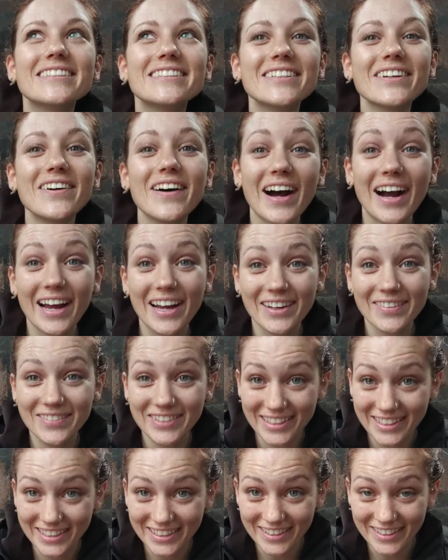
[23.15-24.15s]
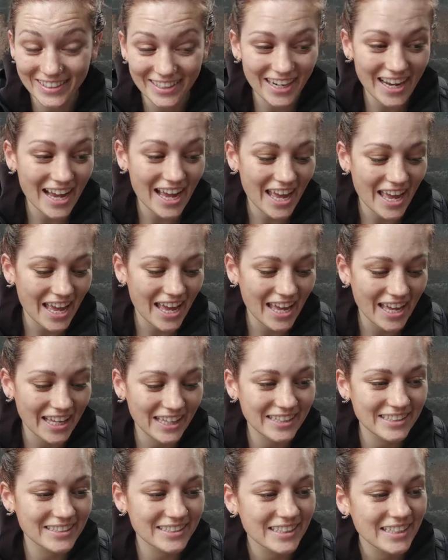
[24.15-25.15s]
So I am here
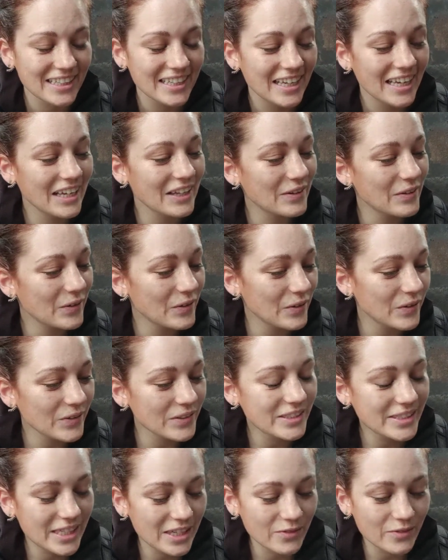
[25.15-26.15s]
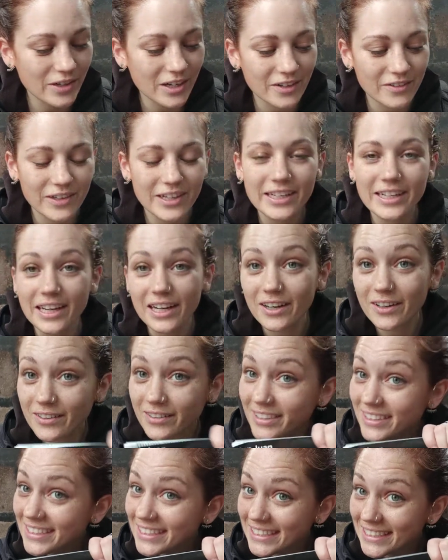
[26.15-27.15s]
in Old San Juan right
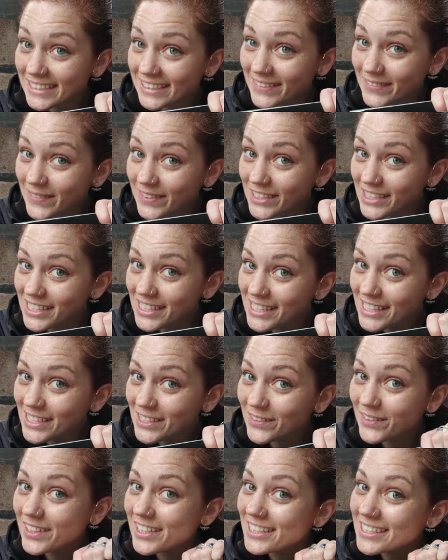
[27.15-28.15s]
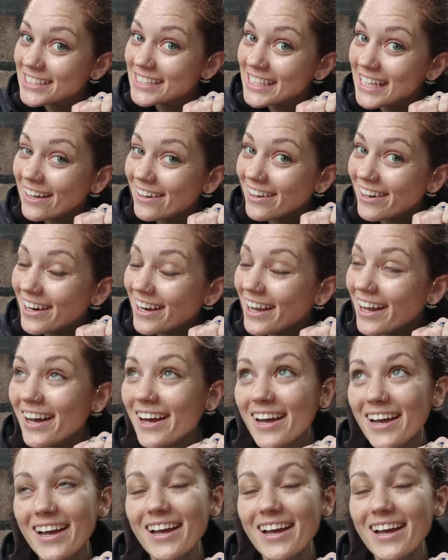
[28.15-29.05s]
now, which is the touristy area.